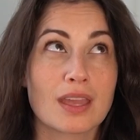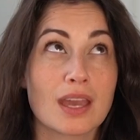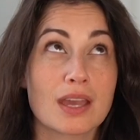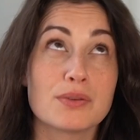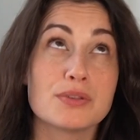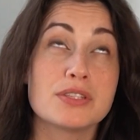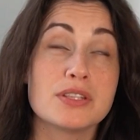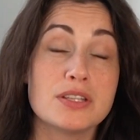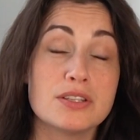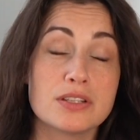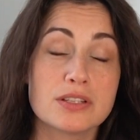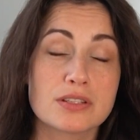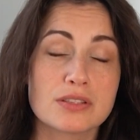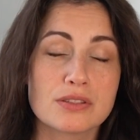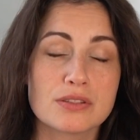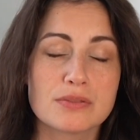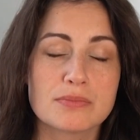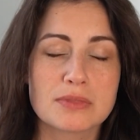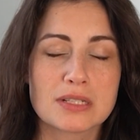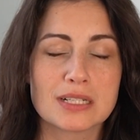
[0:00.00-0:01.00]
I was teaching
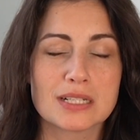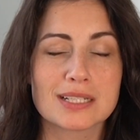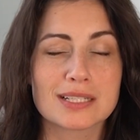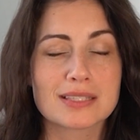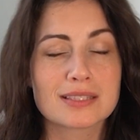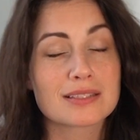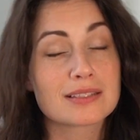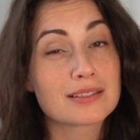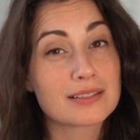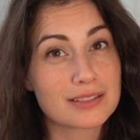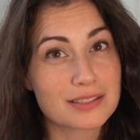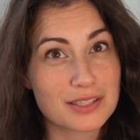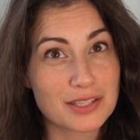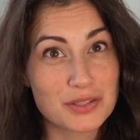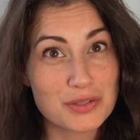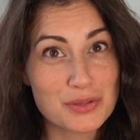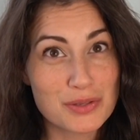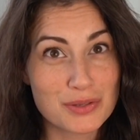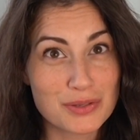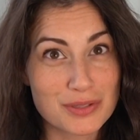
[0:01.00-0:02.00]
a Zoom class, because
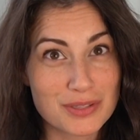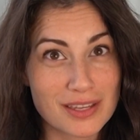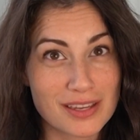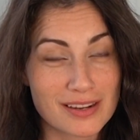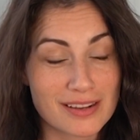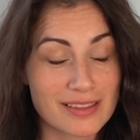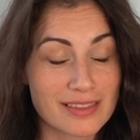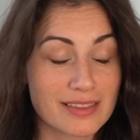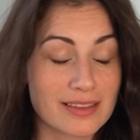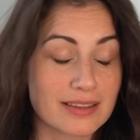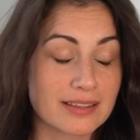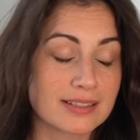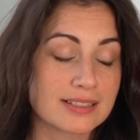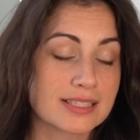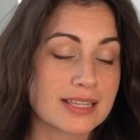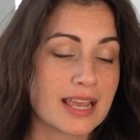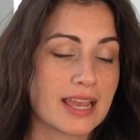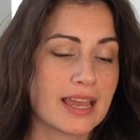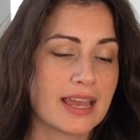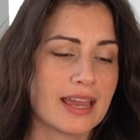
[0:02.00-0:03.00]
I do those kind of
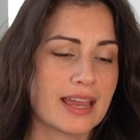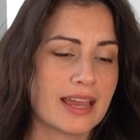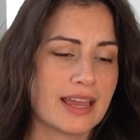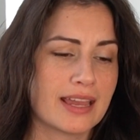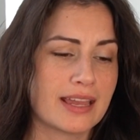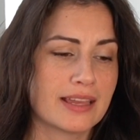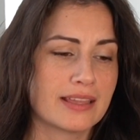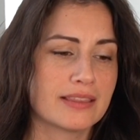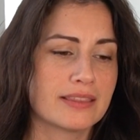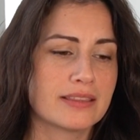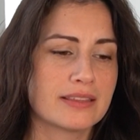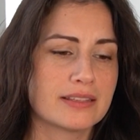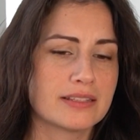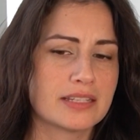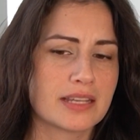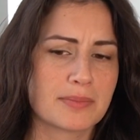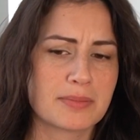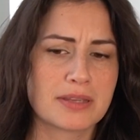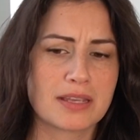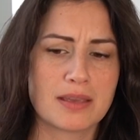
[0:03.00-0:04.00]
things, and the
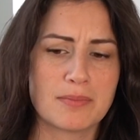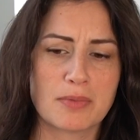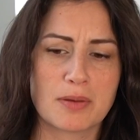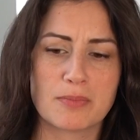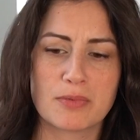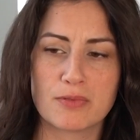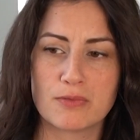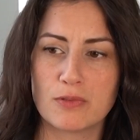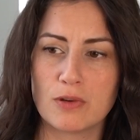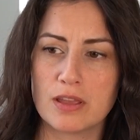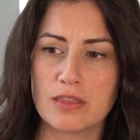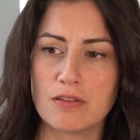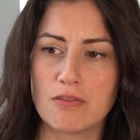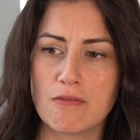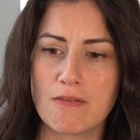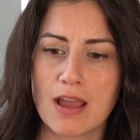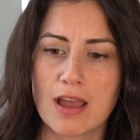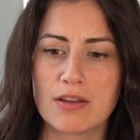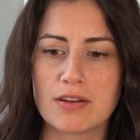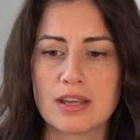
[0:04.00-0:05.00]
topic came up of
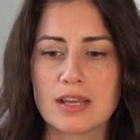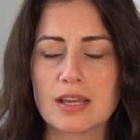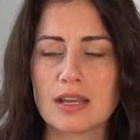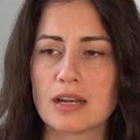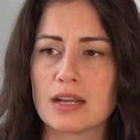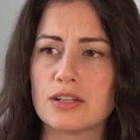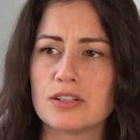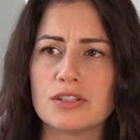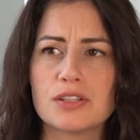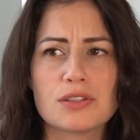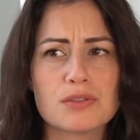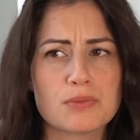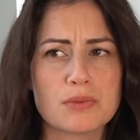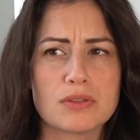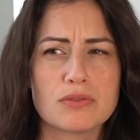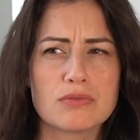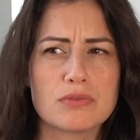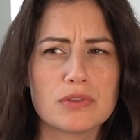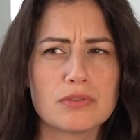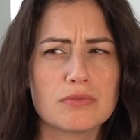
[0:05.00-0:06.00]
weather routing, and I just
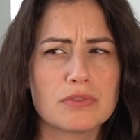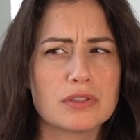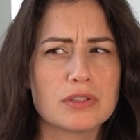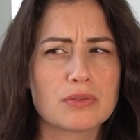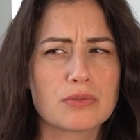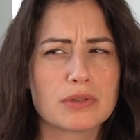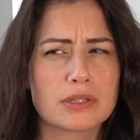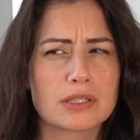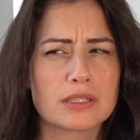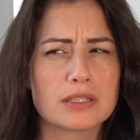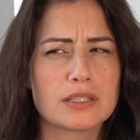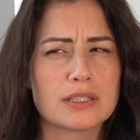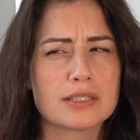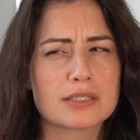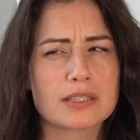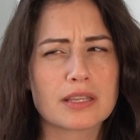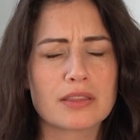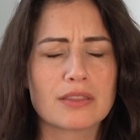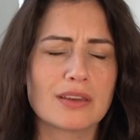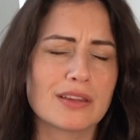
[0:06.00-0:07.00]
went through it really quickly
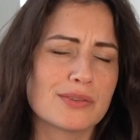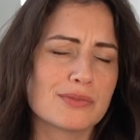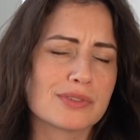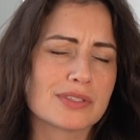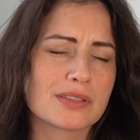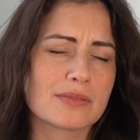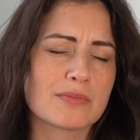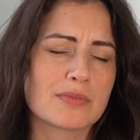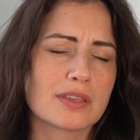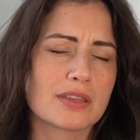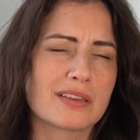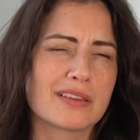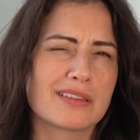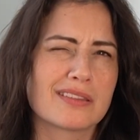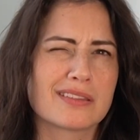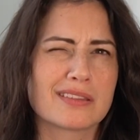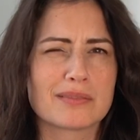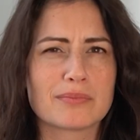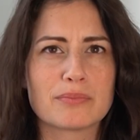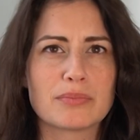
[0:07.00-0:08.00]
because I thought it was
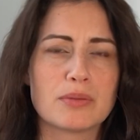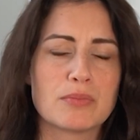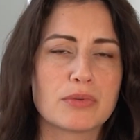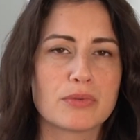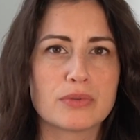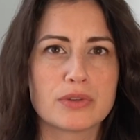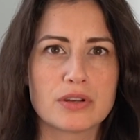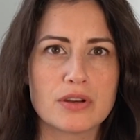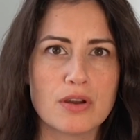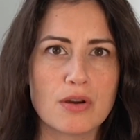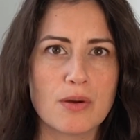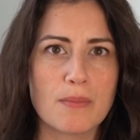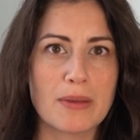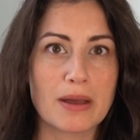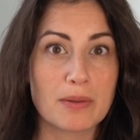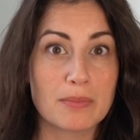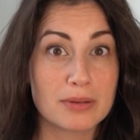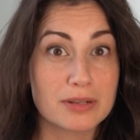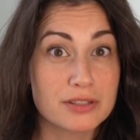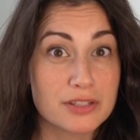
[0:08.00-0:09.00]
something that people would know
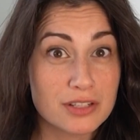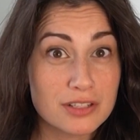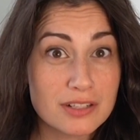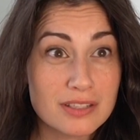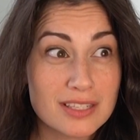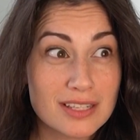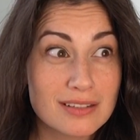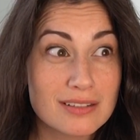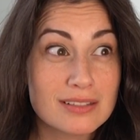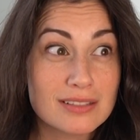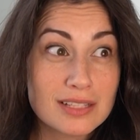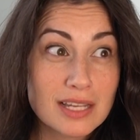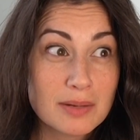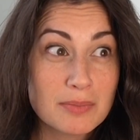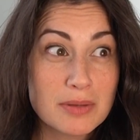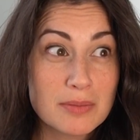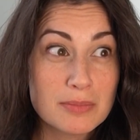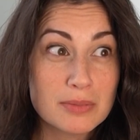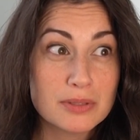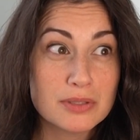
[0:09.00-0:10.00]
about, but it turns out a lot
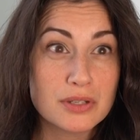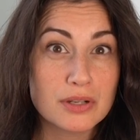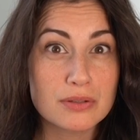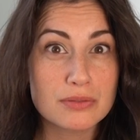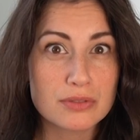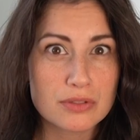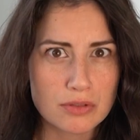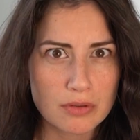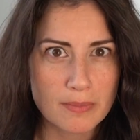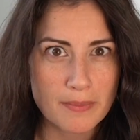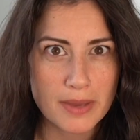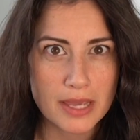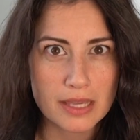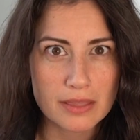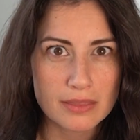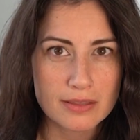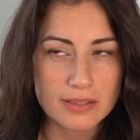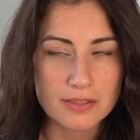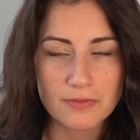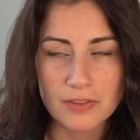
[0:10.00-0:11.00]
of people don't, so I'm
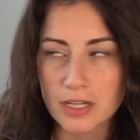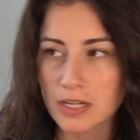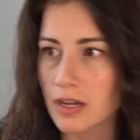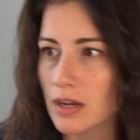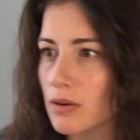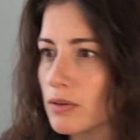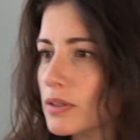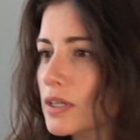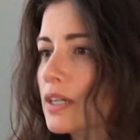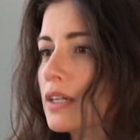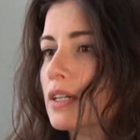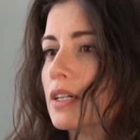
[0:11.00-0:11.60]
making this video.